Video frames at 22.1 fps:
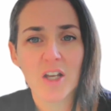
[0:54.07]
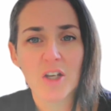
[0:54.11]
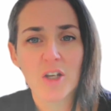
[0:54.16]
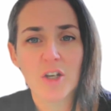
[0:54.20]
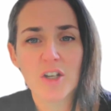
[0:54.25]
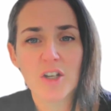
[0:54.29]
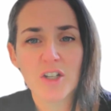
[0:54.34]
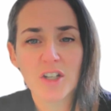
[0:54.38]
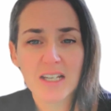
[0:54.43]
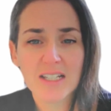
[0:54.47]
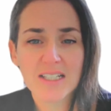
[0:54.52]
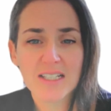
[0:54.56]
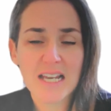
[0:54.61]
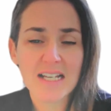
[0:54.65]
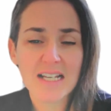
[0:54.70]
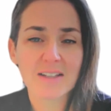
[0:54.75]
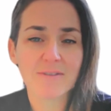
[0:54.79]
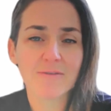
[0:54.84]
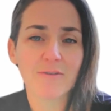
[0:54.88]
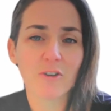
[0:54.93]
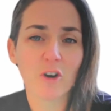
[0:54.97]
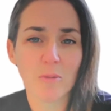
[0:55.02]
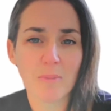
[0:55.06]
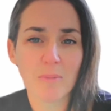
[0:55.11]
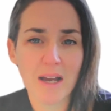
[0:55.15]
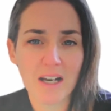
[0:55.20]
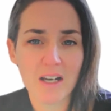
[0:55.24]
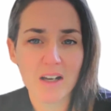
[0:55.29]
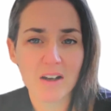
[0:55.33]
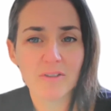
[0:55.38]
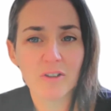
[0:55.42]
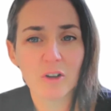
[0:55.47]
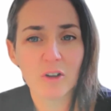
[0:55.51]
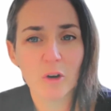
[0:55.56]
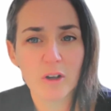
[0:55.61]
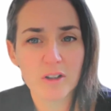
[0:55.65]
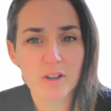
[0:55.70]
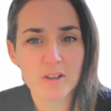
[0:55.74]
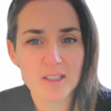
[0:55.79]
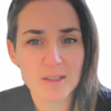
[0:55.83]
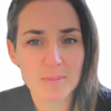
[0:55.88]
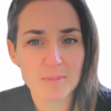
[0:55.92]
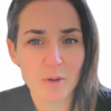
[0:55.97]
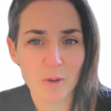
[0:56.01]
Usually it takes the format of loyal
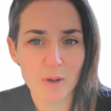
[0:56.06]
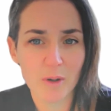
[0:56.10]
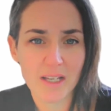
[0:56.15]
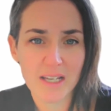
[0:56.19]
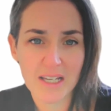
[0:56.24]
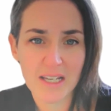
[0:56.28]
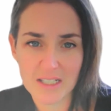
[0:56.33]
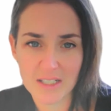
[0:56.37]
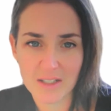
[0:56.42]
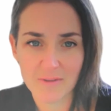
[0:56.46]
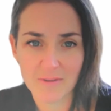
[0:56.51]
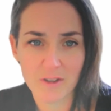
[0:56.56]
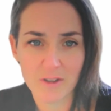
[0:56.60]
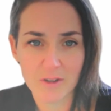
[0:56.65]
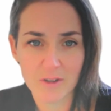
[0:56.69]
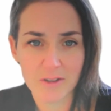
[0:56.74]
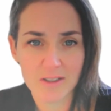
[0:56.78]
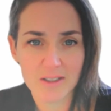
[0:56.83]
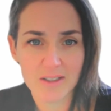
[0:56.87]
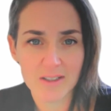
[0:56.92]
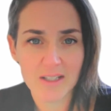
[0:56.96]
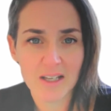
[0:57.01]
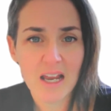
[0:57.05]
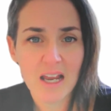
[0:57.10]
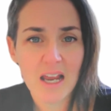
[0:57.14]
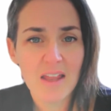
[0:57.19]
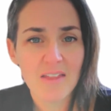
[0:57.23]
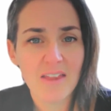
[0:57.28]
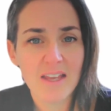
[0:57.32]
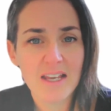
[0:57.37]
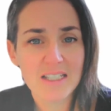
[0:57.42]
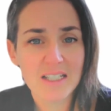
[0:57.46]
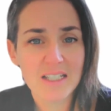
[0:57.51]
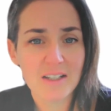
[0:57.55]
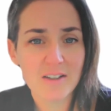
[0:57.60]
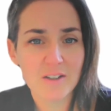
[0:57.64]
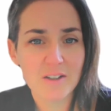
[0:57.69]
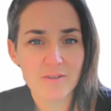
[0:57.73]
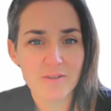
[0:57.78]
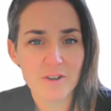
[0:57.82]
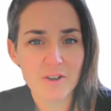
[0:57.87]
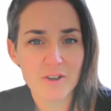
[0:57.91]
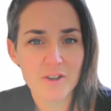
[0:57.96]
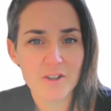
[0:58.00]
supporter interviews. These
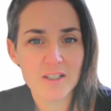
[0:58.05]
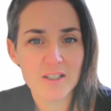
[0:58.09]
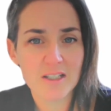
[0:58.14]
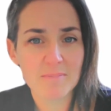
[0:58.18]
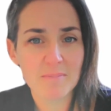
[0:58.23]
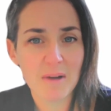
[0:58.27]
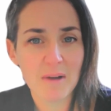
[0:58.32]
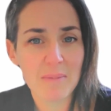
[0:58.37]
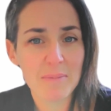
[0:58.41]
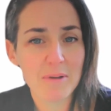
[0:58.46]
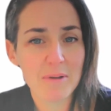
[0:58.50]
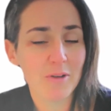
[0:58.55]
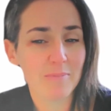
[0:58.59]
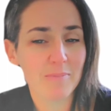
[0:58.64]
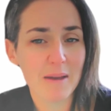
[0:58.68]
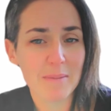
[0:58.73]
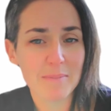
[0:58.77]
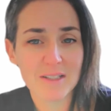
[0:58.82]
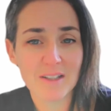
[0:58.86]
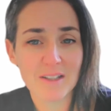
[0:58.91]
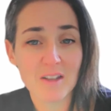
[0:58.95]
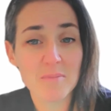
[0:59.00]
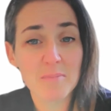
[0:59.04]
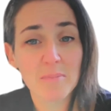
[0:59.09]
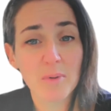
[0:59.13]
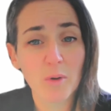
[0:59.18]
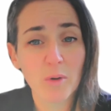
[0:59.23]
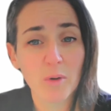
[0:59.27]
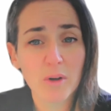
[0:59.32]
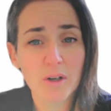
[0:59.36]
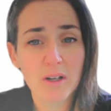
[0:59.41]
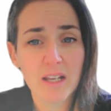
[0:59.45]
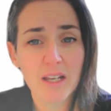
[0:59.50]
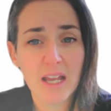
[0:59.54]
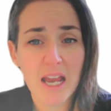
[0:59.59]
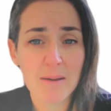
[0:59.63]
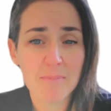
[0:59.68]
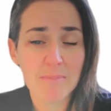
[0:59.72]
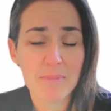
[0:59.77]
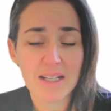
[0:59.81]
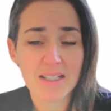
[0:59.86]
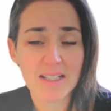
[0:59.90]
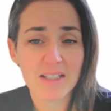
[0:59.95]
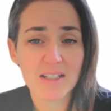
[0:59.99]
interviews might be with members of the board,
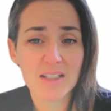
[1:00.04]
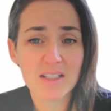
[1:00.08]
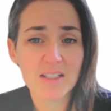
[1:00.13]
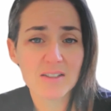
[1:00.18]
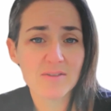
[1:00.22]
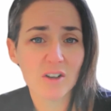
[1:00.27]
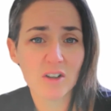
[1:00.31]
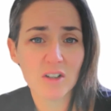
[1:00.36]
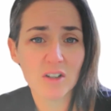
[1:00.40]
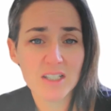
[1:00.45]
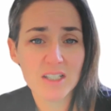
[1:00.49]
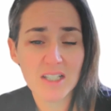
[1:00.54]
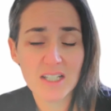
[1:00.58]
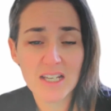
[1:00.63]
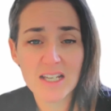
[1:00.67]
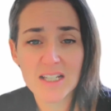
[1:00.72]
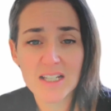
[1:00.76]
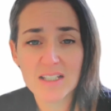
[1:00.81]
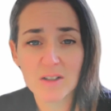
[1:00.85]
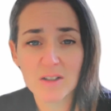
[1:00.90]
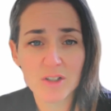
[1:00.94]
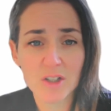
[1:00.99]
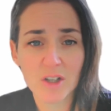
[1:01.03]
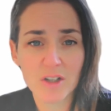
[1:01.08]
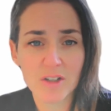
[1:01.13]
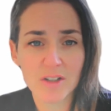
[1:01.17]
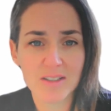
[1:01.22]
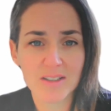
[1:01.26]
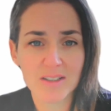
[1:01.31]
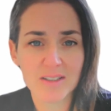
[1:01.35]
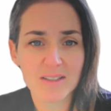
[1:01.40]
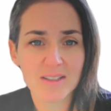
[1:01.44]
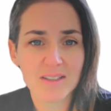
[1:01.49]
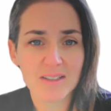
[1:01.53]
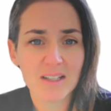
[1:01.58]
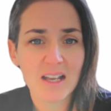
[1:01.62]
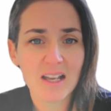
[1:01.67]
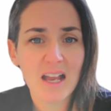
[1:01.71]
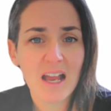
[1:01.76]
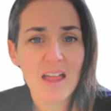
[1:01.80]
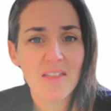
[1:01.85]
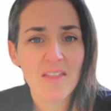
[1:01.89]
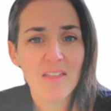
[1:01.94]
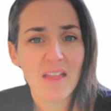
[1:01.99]
ambassadors, volunteers, or donors.
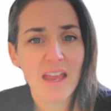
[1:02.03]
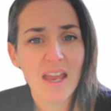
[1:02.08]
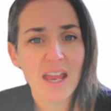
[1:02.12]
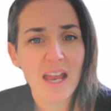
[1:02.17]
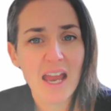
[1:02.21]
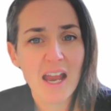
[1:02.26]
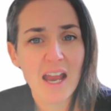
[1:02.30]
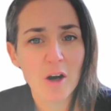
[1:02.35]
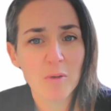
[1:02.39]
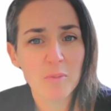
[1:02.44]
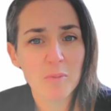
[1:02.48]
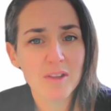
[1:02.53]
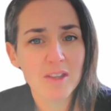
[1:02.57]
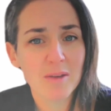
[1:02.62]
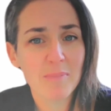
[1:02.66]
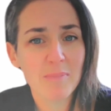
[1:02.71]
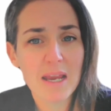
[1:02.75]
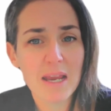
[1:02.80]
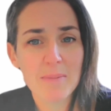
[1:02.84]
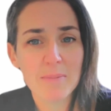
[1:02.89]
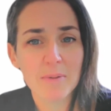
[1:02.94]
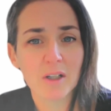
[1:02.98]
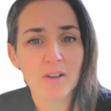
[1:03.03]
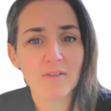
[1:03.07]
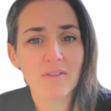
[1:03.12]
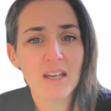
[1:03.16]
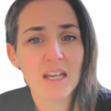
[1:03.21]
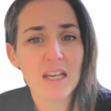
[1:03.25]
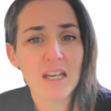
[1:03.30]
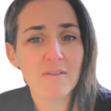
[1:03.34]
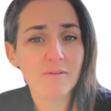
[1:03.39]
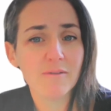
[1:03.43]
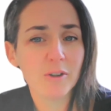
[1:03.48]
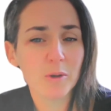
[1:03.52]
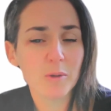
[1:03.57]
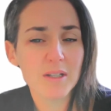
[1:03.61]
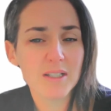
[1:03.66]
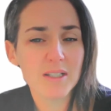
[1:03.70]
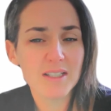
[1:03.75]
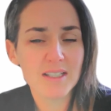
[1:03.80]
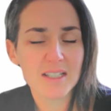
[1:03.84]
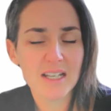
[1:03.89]
They are held with the people of influence